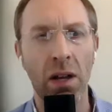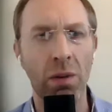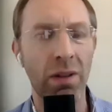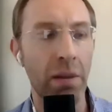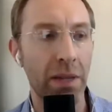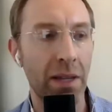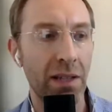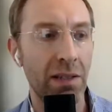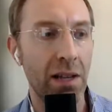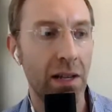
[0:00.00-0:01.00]
mean, that's
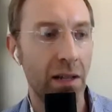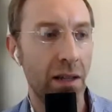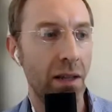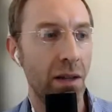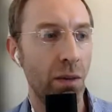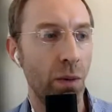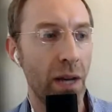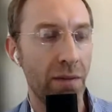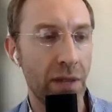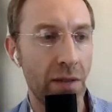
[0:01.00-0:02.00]
not, we
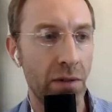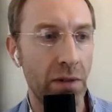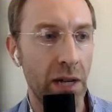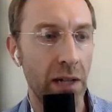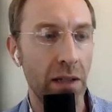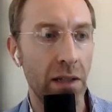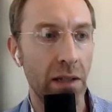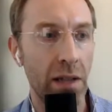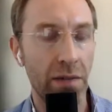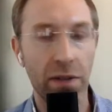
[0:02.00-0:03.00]
have to have the right
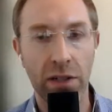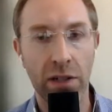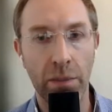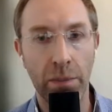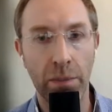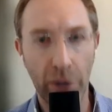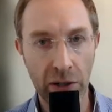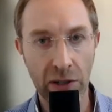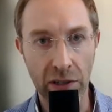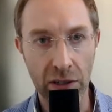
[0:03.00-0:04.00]
definition of
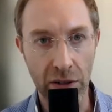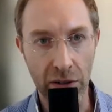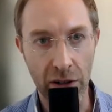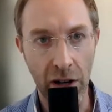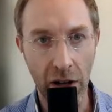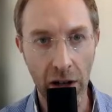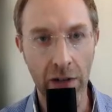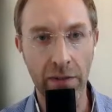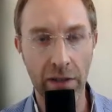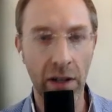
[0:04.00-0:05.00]
person. So on
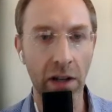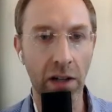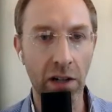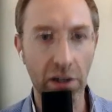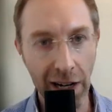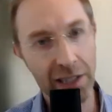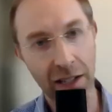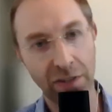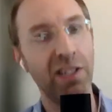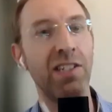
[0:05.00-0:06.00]
a correct
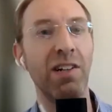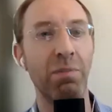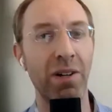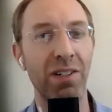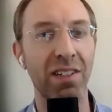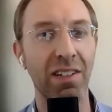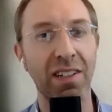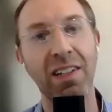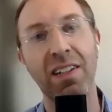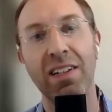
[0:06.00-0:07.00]
definition of person,
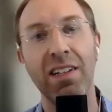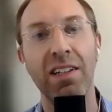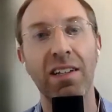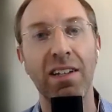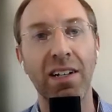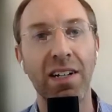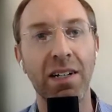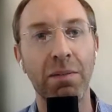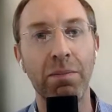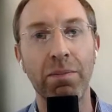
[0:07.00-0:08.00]

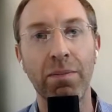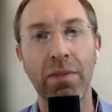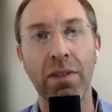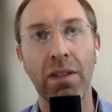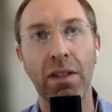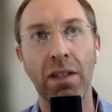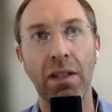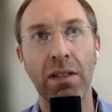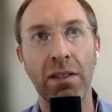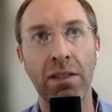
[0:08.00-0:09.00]
um,
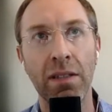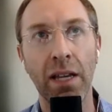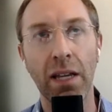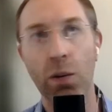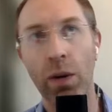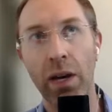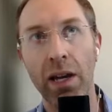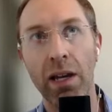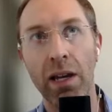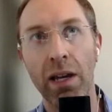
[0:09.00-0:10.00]
taking
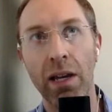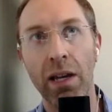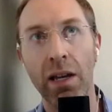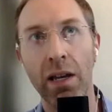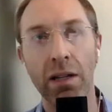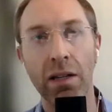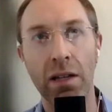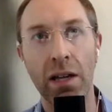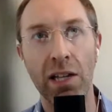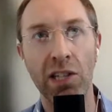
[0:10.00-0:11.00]
away a
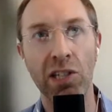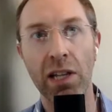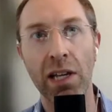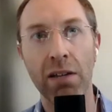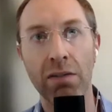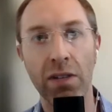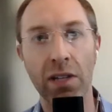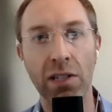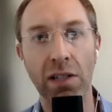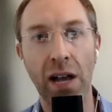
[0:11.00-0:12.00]
slave is
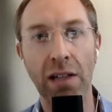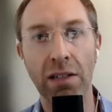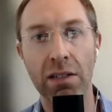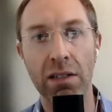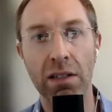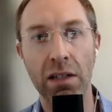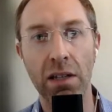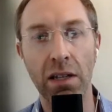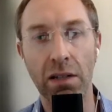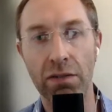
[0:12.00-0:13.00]
not an
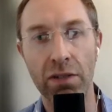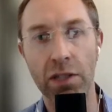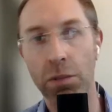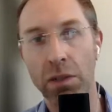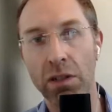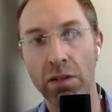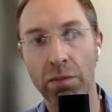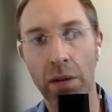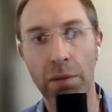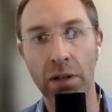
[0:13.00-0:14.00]
infringement of
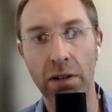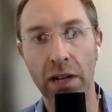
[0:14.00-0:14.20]
property rights